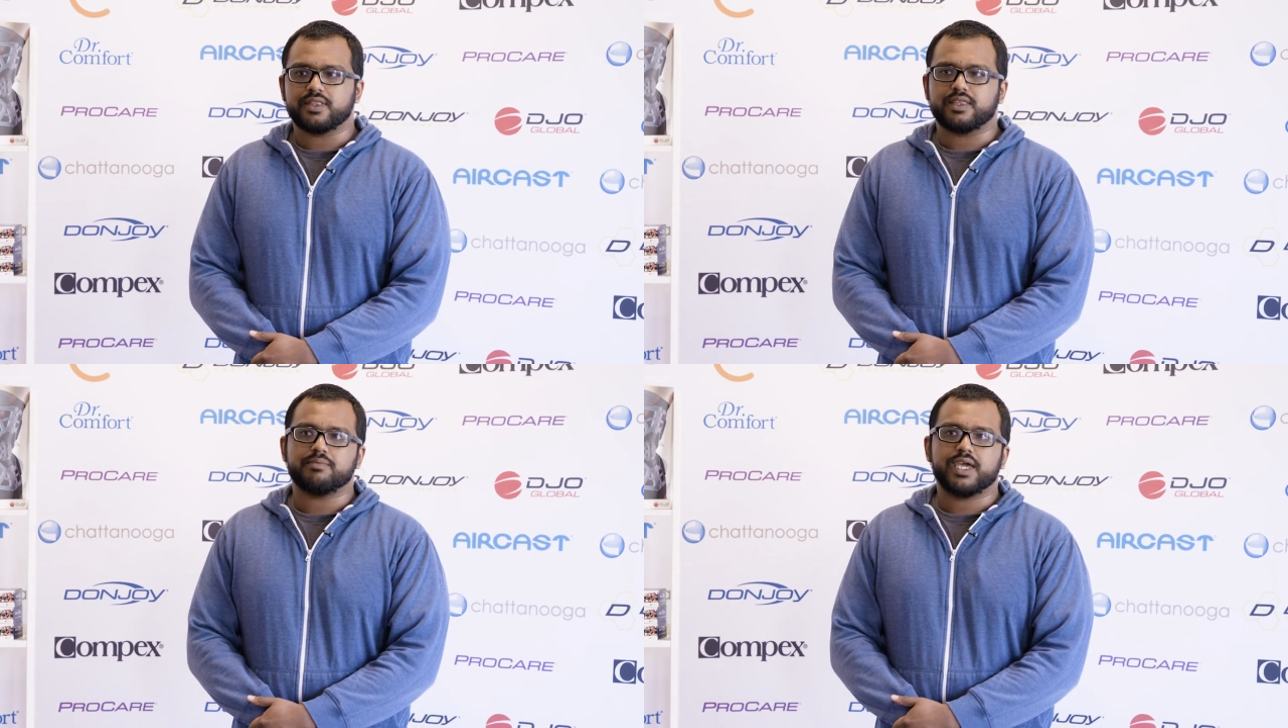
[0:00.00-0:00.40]

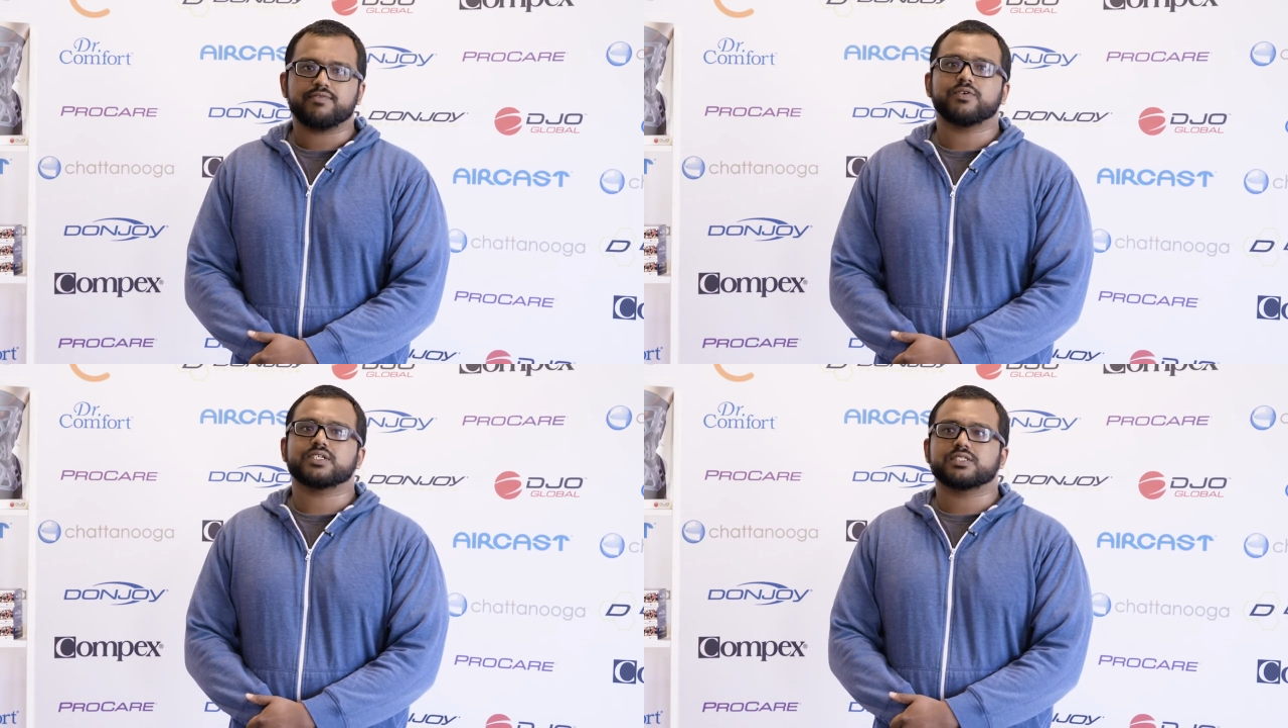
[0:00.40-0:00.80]
the main
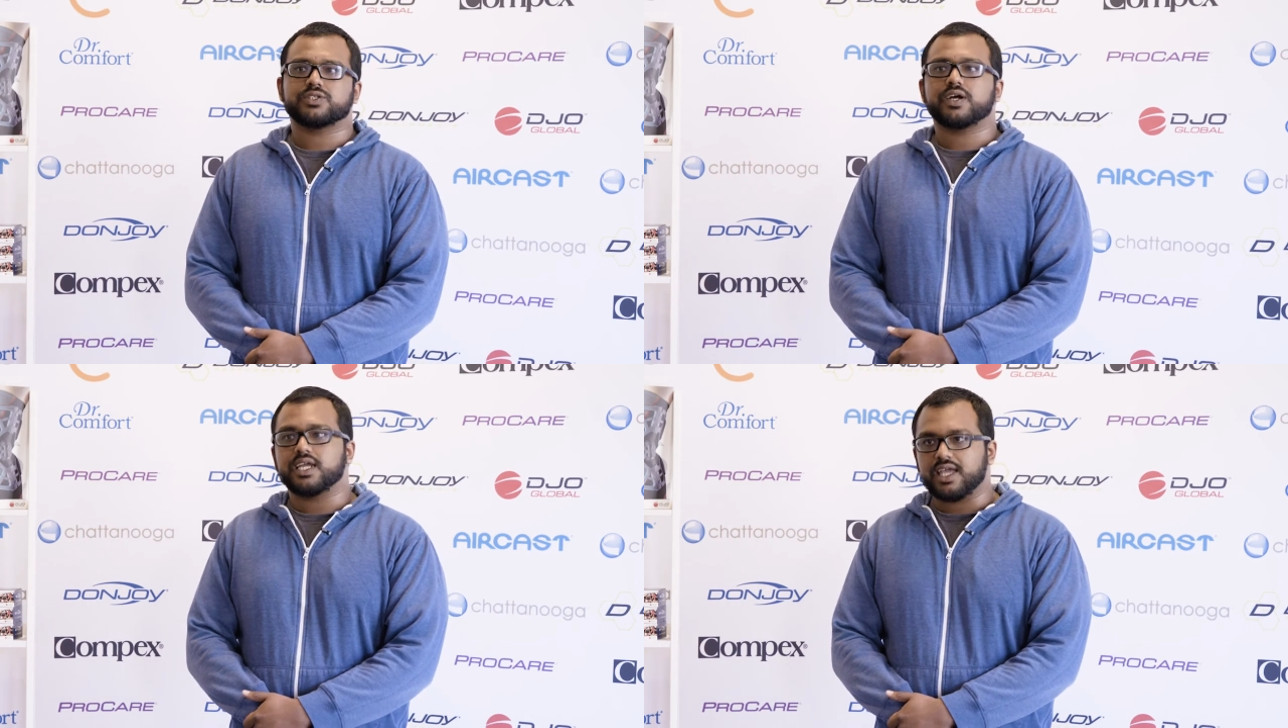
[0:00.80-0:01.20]
focus is to
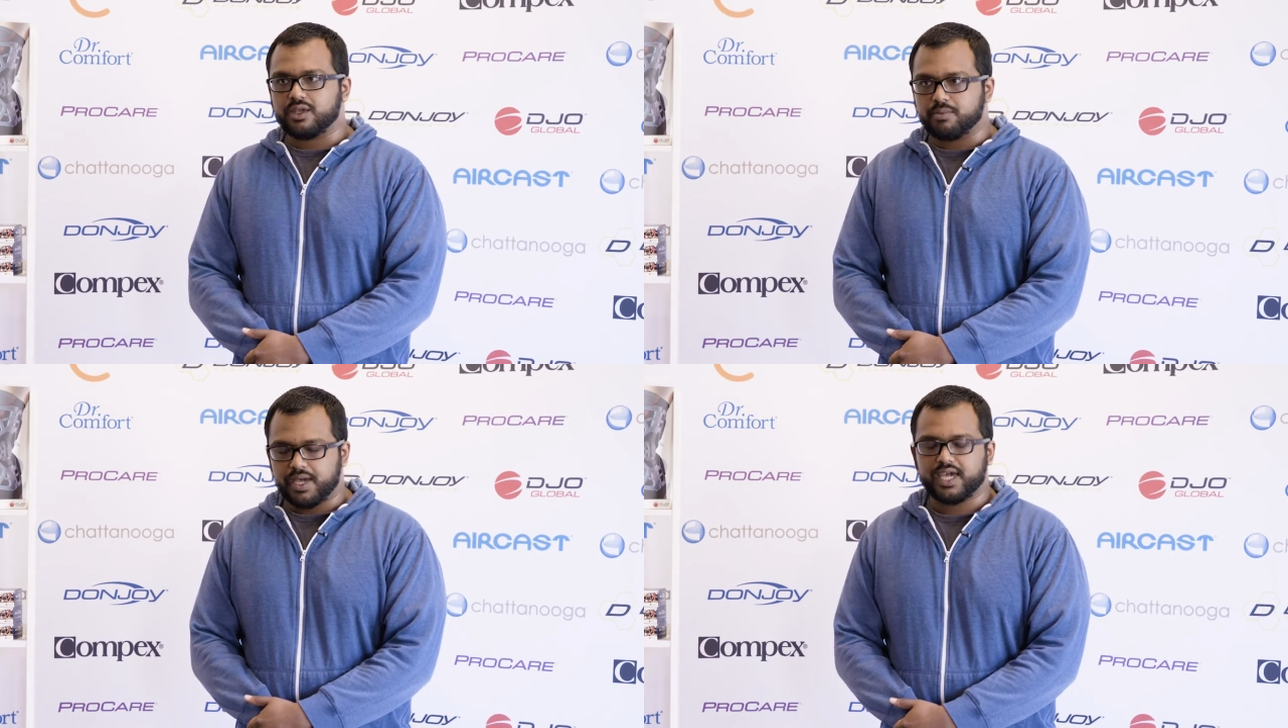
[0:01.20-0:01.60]
try and get
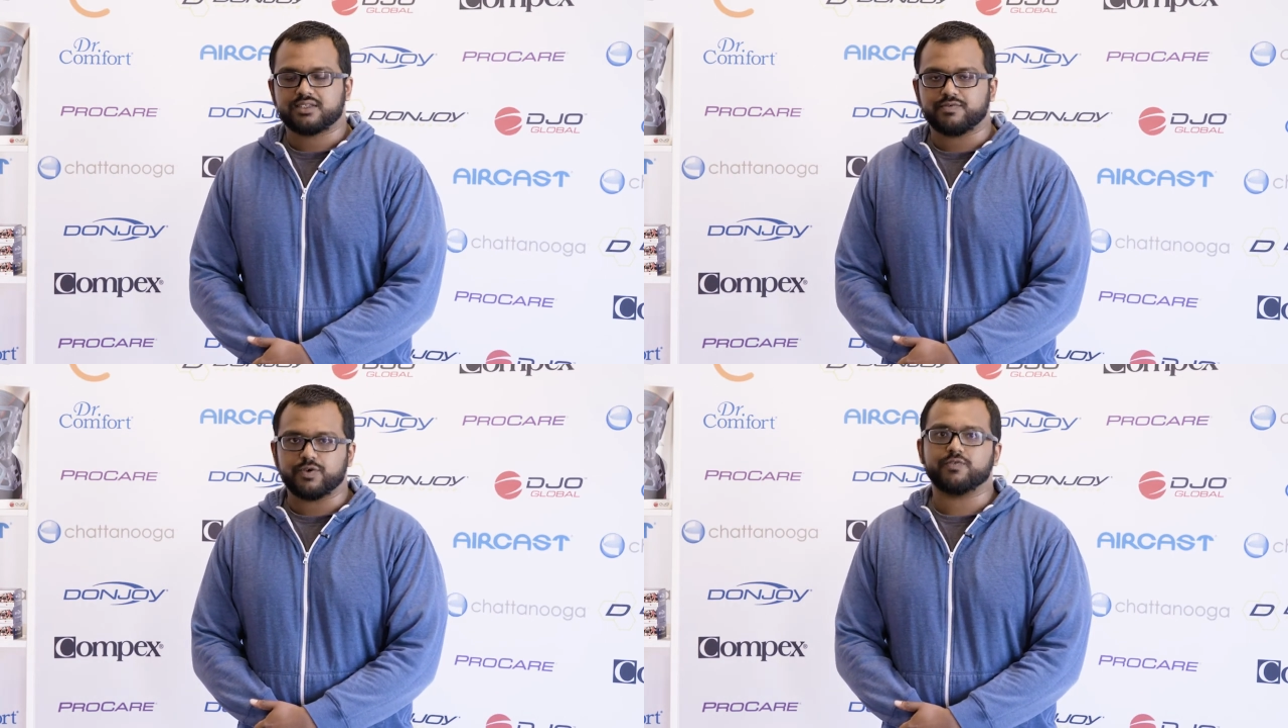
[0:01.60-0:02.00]
you back
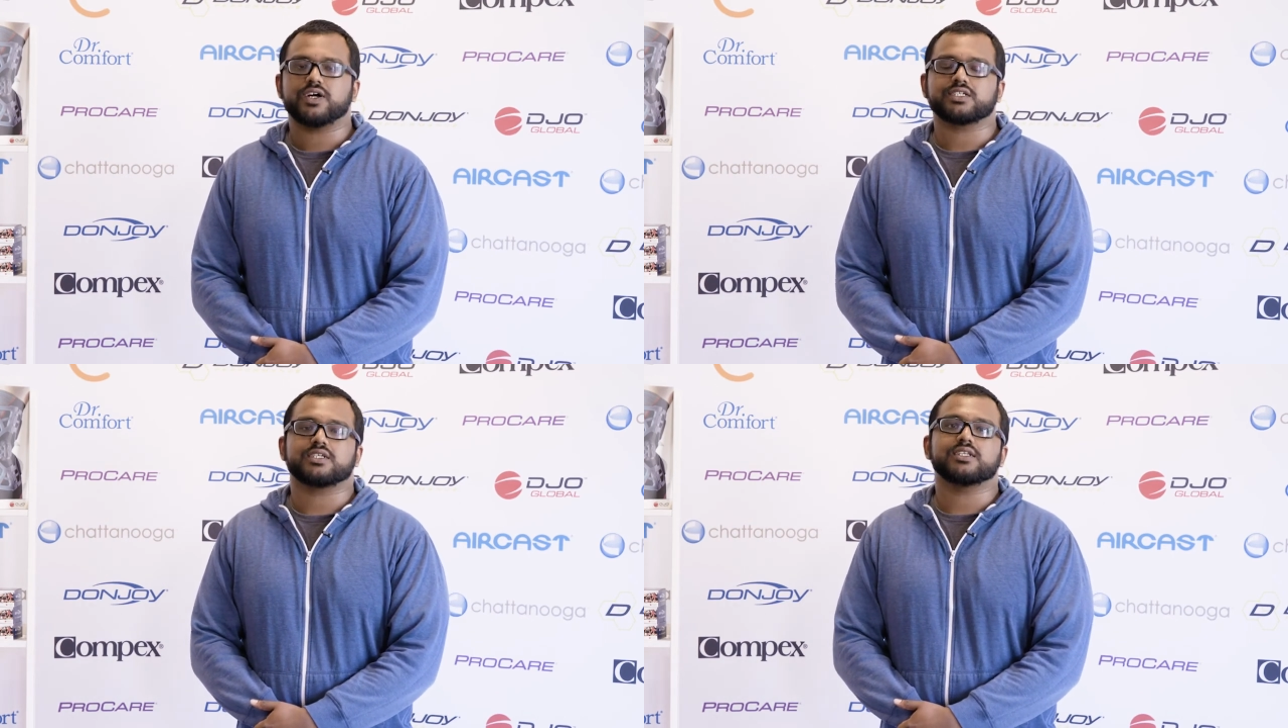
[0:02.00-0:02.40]
to full
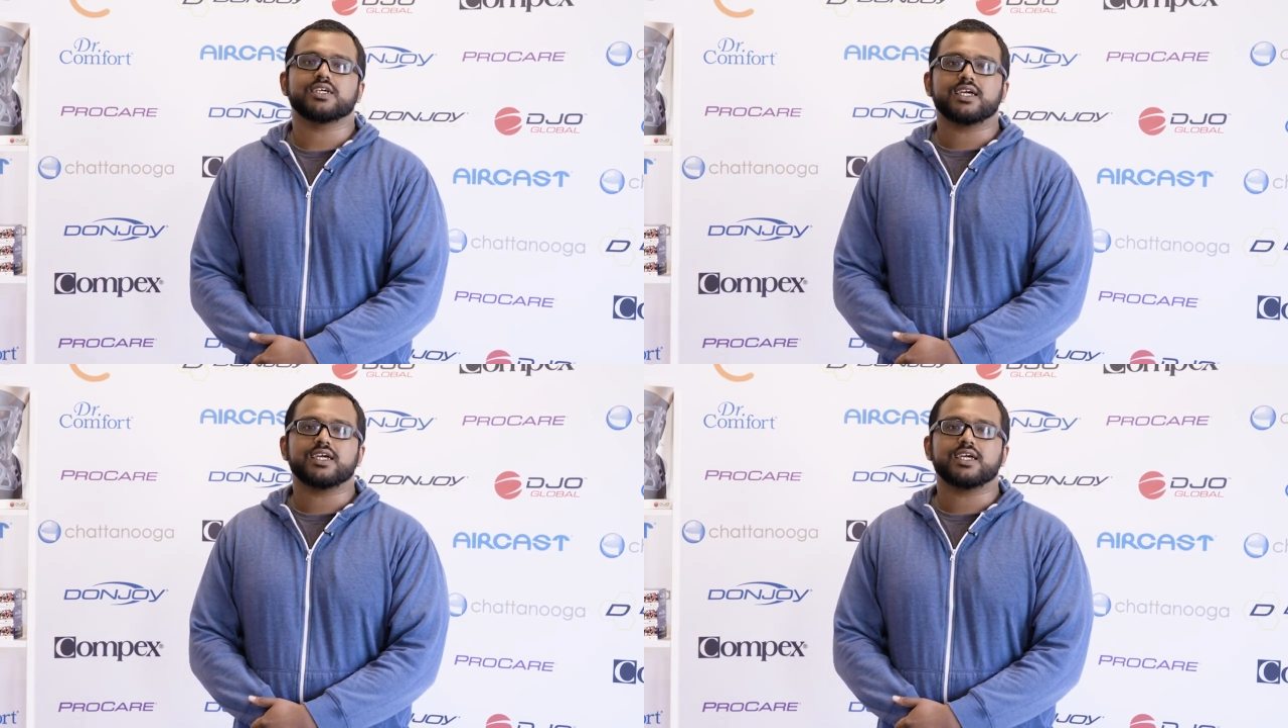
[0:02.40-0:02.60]
function.